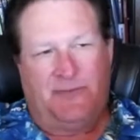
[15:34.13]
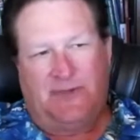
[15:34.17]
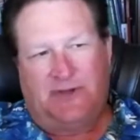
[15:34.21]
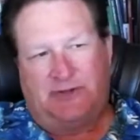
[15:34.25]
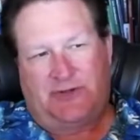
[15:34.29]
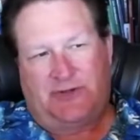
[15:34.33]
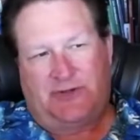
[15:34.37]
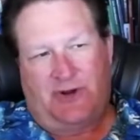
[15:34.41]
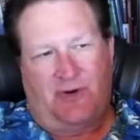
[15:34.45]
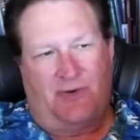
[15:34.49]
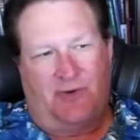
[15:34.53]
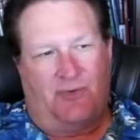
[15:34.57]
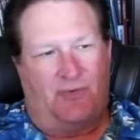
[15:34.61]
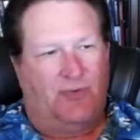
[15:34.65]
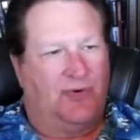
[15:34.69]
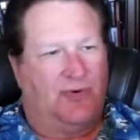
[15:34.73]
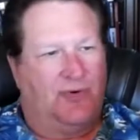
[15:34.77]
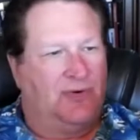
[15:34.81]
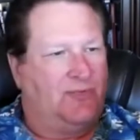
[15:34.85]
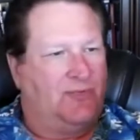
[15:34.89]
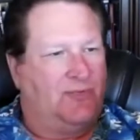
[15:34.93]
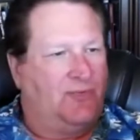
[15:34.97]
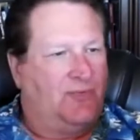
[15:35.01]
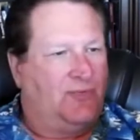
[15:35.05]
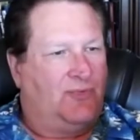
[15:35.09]
So
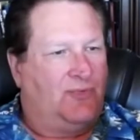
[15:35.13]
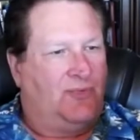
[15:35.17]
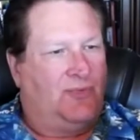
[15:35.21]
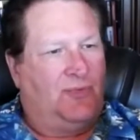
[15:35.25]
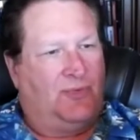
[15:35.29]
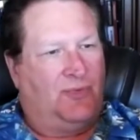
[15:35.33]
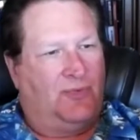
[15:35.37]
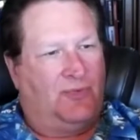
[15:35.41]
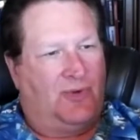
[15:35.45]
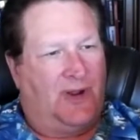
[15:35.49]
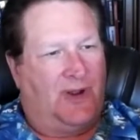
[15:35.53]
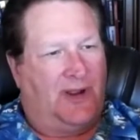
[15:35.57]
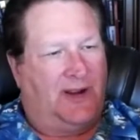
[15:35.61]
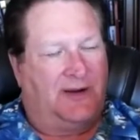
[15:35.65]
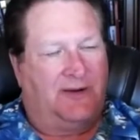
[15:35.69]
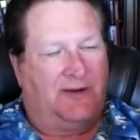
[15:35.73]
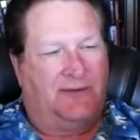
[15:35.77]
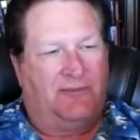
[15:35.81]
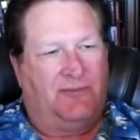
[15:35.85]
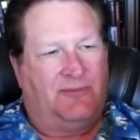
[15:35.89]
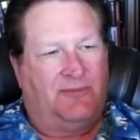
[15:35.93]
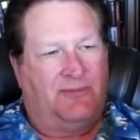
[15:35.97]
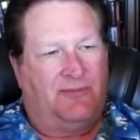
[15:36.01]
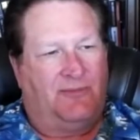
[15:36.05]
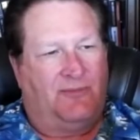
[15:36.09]
we'll, like
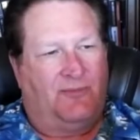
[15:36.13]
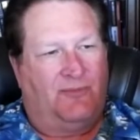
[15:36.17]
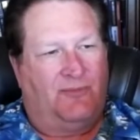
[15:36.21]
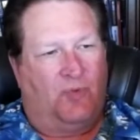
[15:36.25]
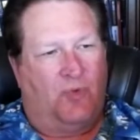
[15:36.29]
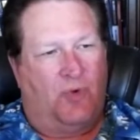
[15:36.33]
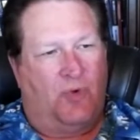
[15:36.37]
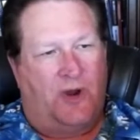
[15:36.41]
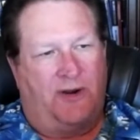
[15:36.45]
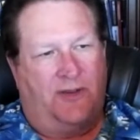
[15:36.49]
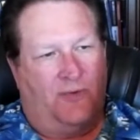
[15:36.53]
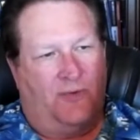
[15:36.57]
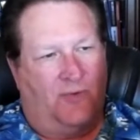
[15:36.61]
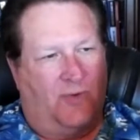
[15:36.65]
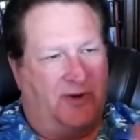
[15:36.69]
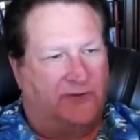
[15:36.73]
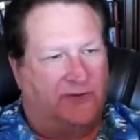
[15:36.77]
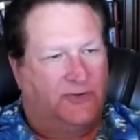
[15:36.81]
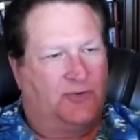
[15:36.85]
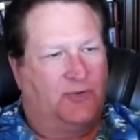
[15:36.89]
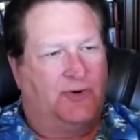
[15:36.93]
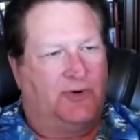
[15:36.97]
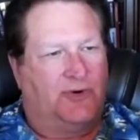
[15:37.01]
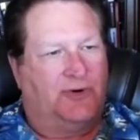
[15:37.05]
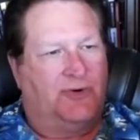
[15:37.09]
one of the ones
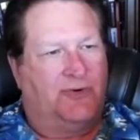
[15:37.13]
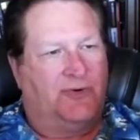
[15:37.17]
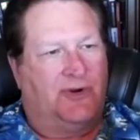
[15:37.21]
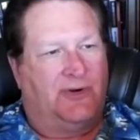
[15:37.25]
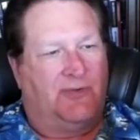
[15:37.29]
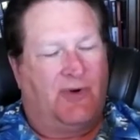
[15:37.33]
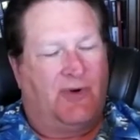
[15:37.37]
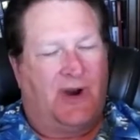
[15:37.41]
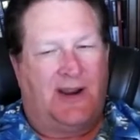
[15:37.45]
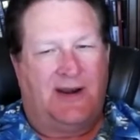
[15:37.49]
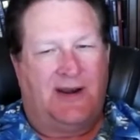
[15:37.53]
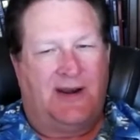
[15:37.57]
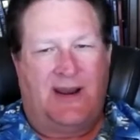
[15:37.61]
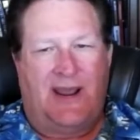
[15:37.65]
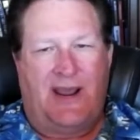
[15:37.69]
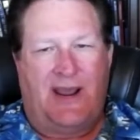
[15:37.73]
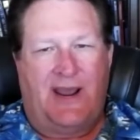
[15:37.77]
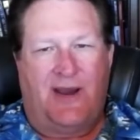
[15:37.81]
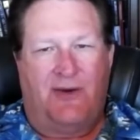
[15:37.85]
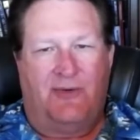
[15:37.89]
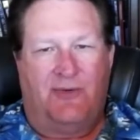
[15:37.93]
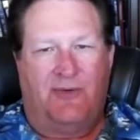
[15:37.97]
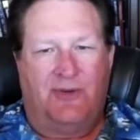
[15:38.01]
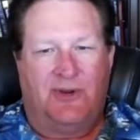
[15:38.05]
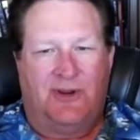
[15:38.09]
we're doing right
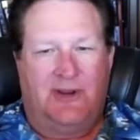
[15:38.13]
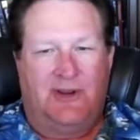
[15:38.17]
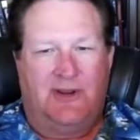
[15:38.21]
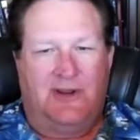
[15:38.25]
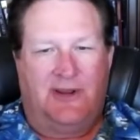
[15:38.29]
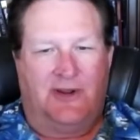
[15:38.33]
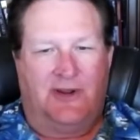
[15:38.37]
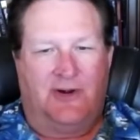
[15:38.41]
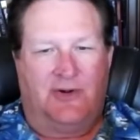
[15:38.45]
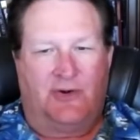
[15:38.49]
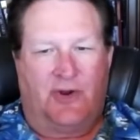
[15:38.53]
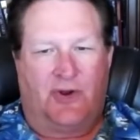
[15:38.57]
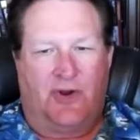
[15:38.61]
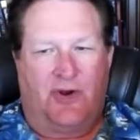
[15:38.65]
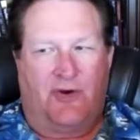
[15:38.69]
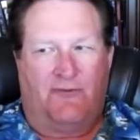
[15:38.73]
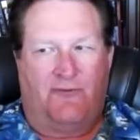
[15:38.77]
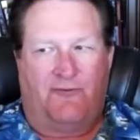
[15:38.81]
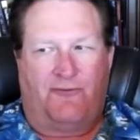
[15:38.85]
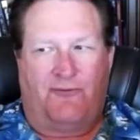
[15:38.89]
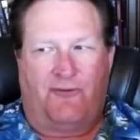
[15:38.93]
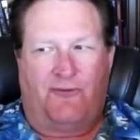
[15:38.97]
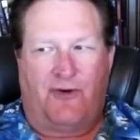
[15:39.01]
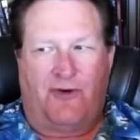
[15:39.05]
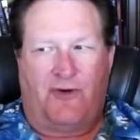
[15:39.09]
now, it'll
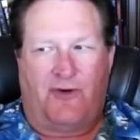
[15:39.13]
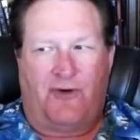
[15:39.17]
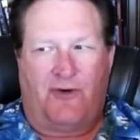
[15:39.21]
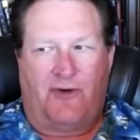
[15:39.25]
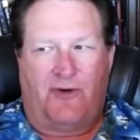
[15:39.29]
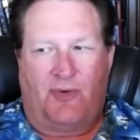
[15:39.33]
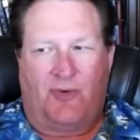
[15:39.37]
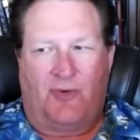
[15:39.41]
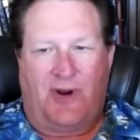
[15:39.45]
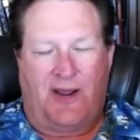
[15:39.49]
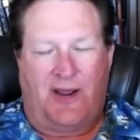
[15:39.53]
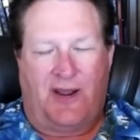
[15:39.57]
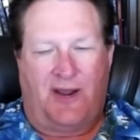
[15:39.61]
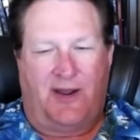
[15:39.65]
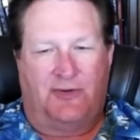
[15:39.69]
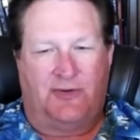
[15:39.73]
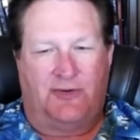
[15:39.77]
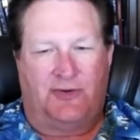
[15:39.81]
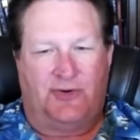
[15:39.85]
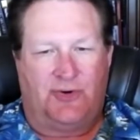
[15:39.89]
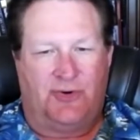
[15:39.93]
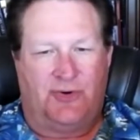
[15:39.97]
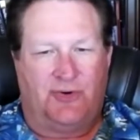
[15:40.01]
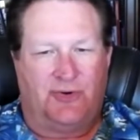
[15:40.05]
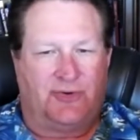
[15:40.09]
go from around
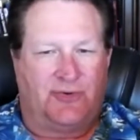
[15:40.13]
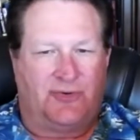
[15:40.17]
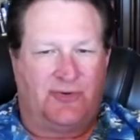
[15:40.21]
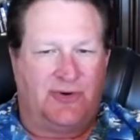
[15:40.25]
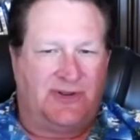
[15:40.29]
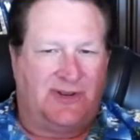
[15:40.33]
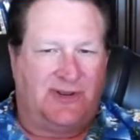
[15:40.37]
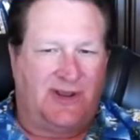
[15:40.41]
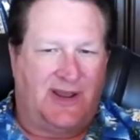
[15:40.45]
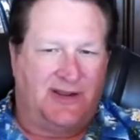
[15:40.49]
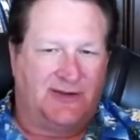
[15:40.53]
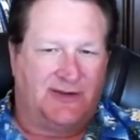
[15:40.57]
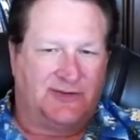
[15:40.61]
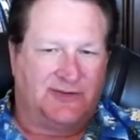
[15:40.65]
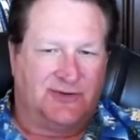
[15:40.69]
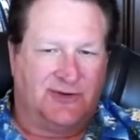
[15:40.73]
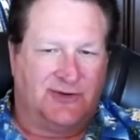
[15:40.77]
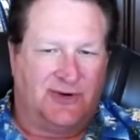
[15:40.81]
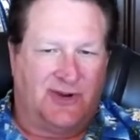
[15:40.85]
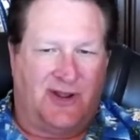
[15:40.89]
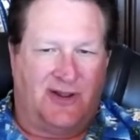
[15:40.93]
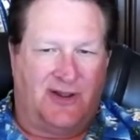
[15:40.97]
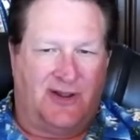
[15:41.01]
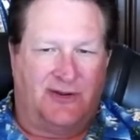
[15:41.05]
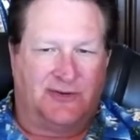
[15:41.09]
$2,000 or
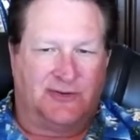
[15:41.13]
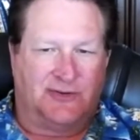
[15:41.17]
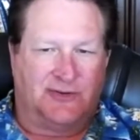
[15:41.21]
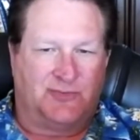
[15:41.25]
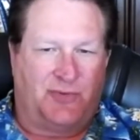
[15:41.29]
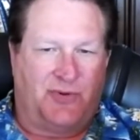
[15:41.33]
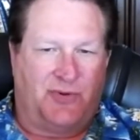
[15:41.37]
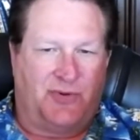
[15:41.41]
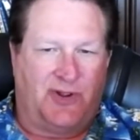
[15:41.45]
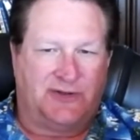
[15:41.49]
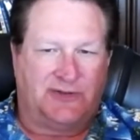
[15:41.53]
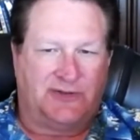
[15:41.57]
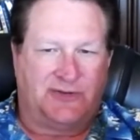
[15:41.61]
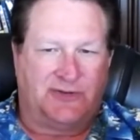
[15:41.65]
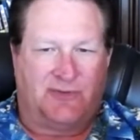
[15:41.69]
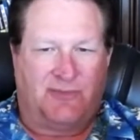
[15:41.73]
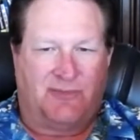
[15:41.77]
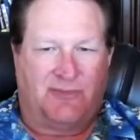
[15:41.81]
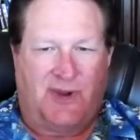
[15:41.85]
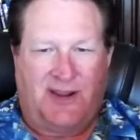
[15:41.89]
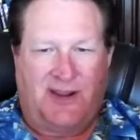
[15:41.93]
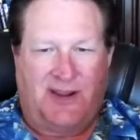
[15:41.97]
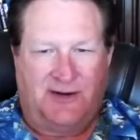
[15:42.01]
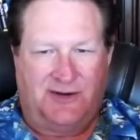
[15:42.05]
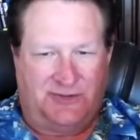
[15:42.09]
$3,000 plus or
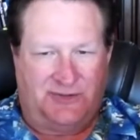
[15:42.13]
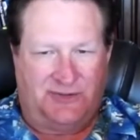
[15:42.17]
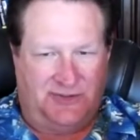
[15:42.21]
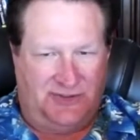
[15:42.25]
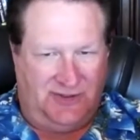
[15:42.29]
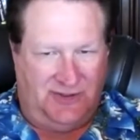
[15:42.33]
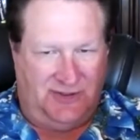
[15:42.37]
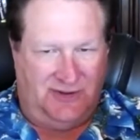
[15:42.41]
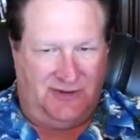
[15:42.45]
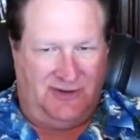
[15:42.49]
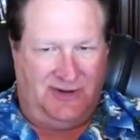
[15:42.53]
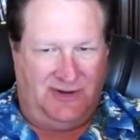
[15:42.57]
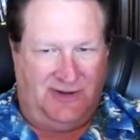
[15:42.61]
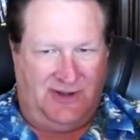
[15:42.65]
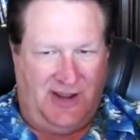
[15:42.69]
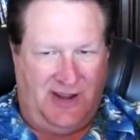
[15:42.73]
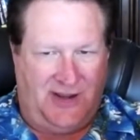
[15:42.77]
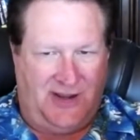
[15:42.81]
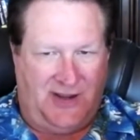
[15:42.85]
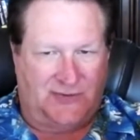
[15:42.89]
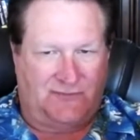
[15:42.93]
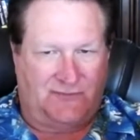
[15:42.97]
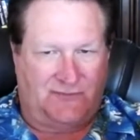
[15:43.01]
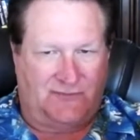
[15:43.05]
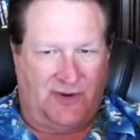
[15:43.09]
minus a year in cash
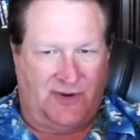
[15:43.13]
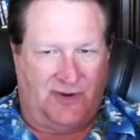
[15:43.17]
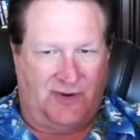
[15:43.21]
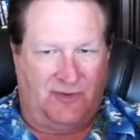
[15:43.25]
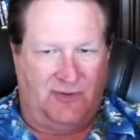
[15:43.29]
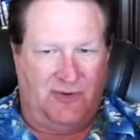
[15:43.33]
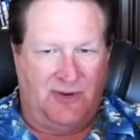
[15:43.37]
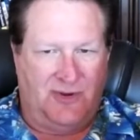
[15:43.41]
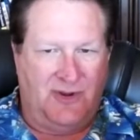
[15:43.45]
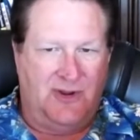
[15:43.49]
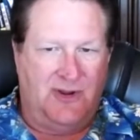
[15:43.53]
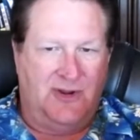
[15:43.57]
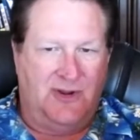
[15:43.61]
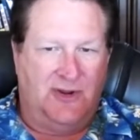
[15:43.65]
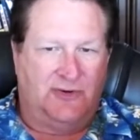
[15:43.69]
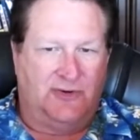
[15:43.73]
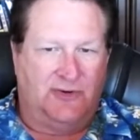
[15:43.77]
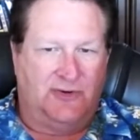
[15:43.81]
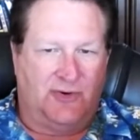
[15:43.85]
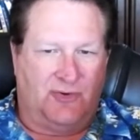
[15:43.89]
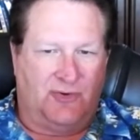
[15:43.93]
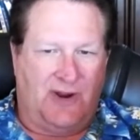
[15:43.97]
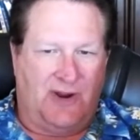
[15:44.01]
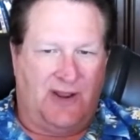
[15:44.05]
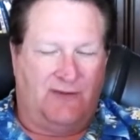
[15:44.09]
flow to
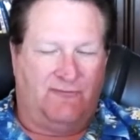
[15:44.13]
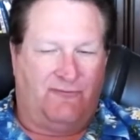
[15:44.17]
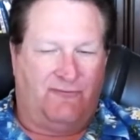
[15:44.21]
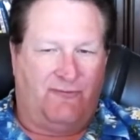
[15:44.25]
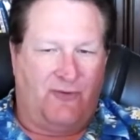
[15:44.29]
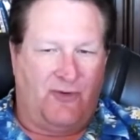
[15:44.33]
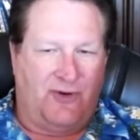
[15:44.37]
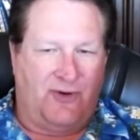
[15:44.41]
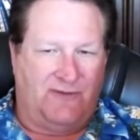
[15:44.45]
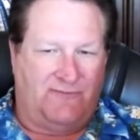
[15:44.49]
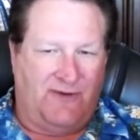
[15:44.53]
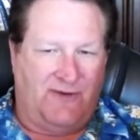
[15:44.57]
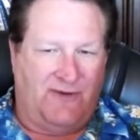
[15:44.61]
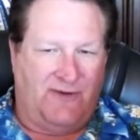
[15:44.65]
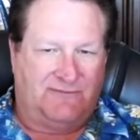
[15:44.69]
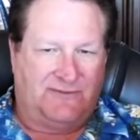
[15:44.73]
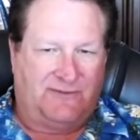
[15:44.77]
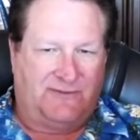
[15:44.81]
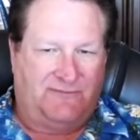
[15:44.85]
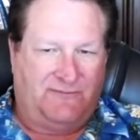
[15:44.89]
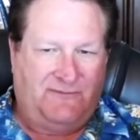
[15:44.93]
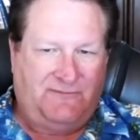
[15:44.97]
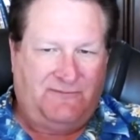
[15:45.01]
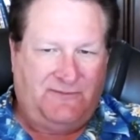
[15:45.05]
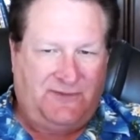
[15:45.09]
around $45,000 to
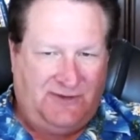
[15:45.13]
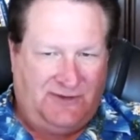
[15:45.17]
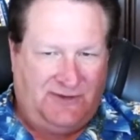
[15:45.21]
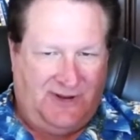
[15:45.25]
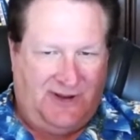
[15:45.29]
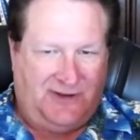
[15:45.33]
$50,000